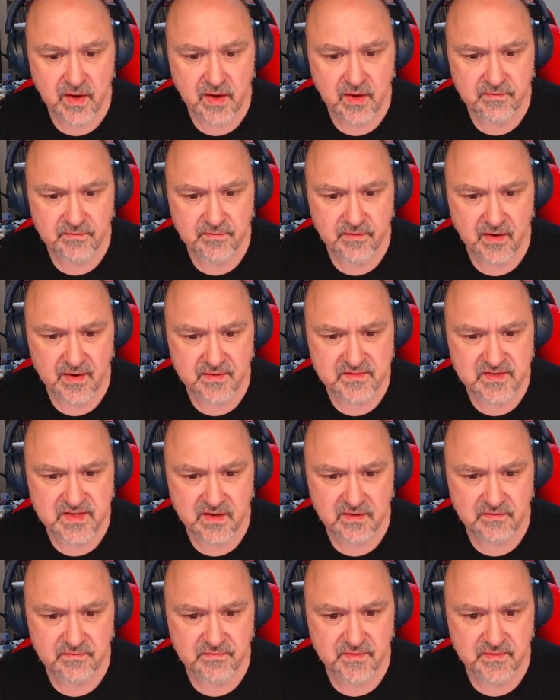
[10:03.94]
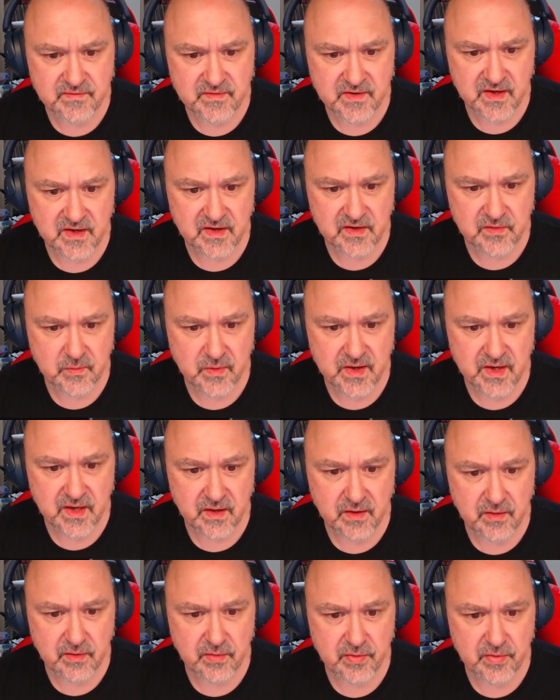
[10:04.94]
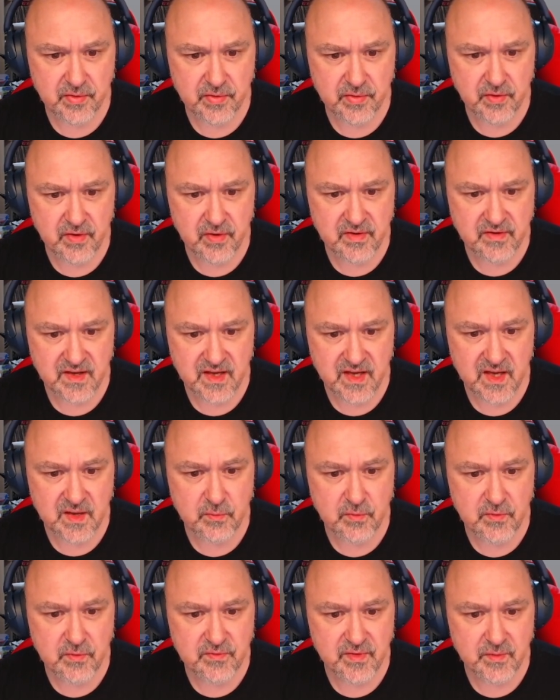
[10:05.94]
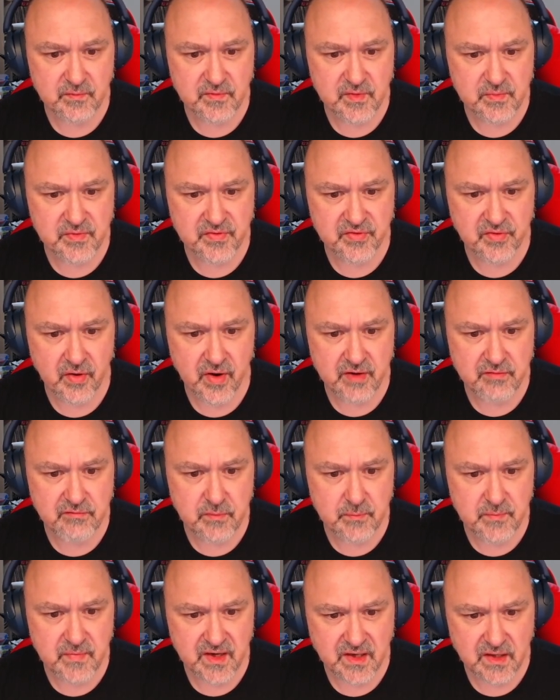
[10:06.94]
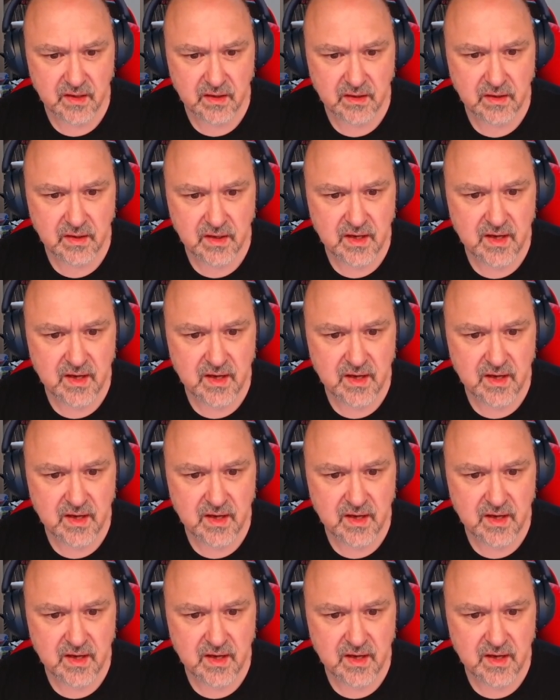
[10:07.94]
5, 10, 15, 20, 30, he moves up to beside Romina,